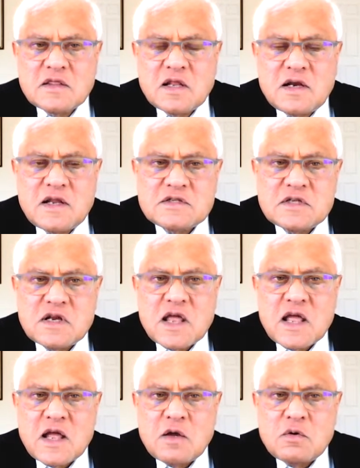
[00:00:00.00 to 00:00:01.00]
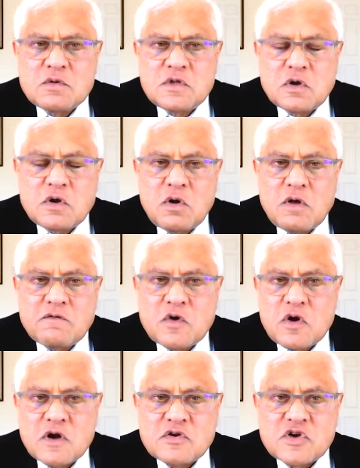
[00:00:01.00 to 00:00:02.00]
the lease and how the law of
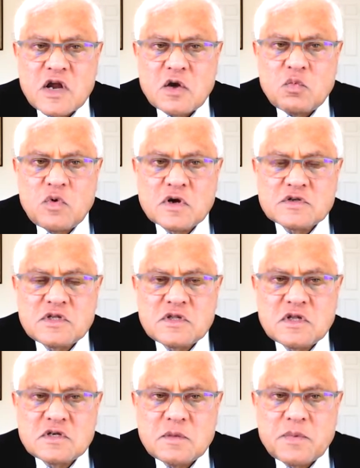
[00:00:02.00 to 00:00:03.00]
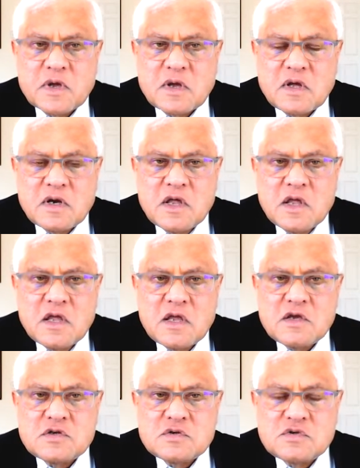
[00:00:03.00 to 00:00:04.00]
contract works, and the typical
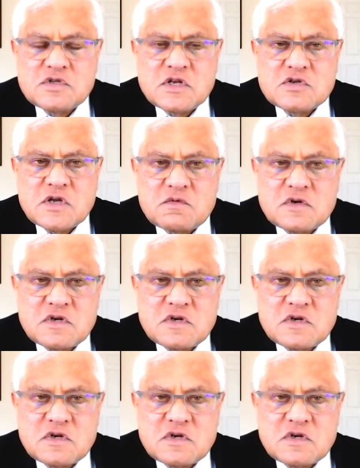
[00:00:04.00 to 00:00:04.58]
issues that you have